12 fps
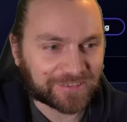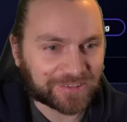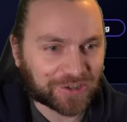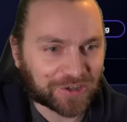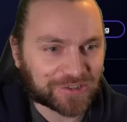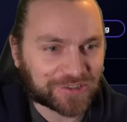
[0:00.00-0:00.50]

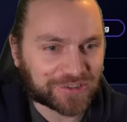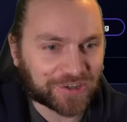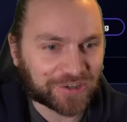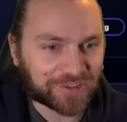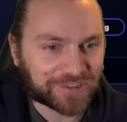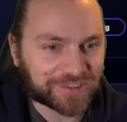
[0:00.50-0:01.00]
Dodge,
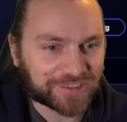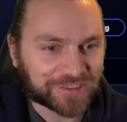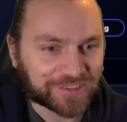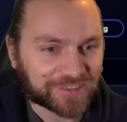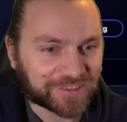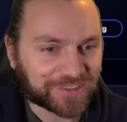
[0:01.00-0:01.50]
dodge.
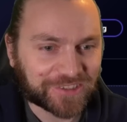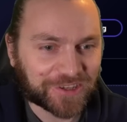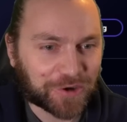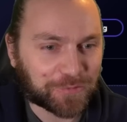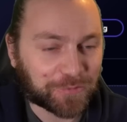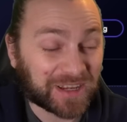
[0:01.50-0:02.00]

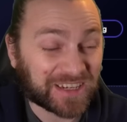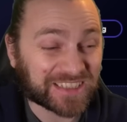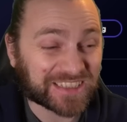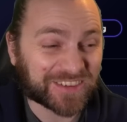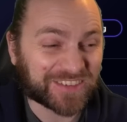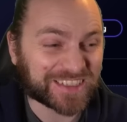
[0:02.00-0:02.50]
No, minus
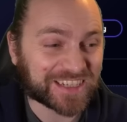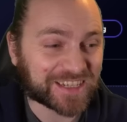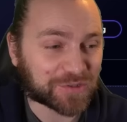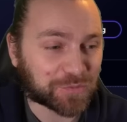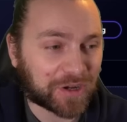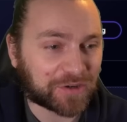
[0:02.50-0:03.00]

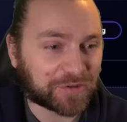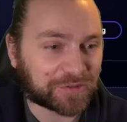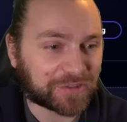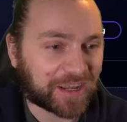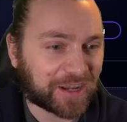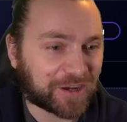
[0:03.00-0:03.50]
76. Wow.
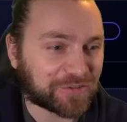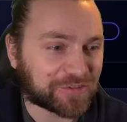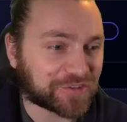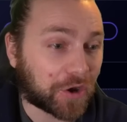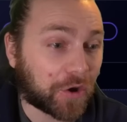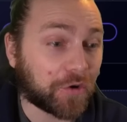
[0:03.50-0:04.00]

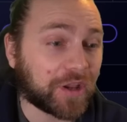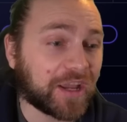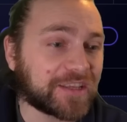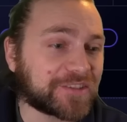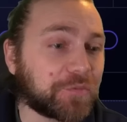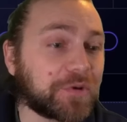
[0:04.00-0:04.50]
Ouch.
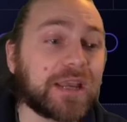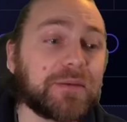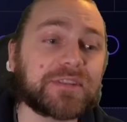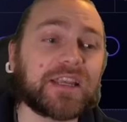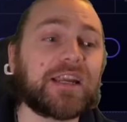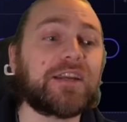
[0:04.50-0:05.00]
Okay, so we came
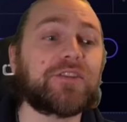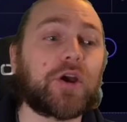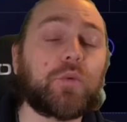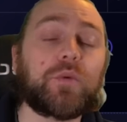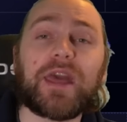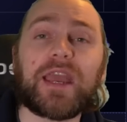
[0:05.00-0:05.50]
second
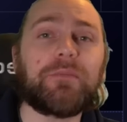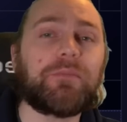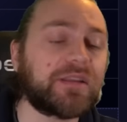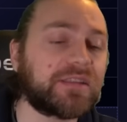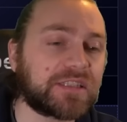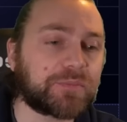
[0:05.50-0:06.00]
though with eight
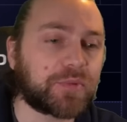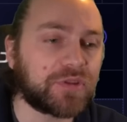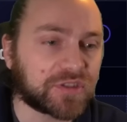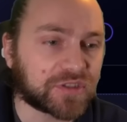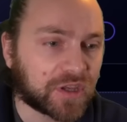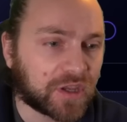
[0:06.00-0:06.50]

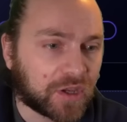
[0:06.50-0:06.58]
participants.